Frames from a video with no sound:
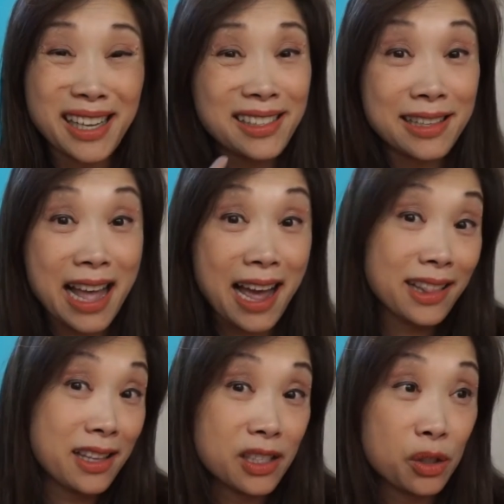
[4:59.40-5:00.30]
Is
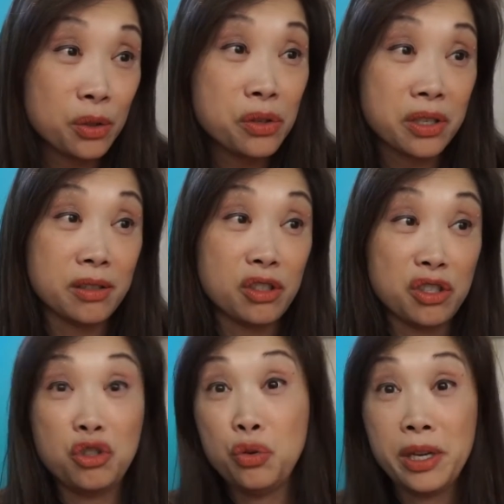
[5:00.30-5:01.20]
that the solution?
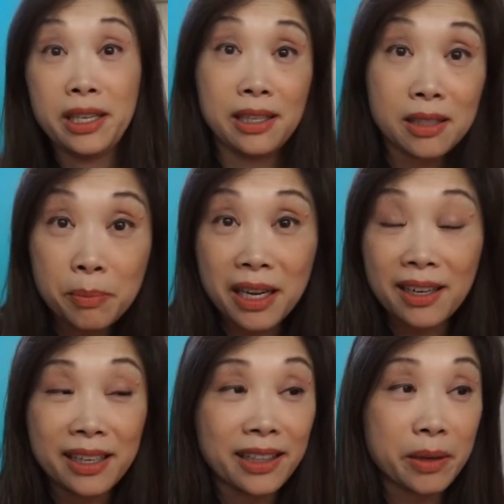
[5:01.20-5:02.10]
Just doing some
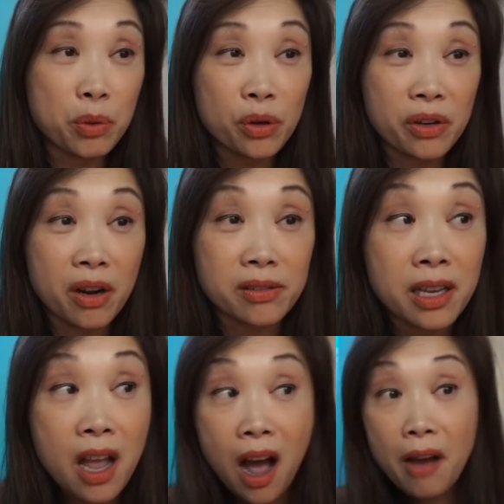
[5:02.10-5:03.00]
gut healing protocols?
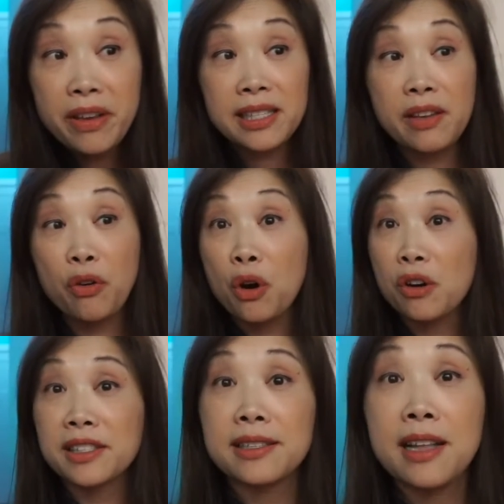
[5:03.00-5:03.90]
Obviously for her, it's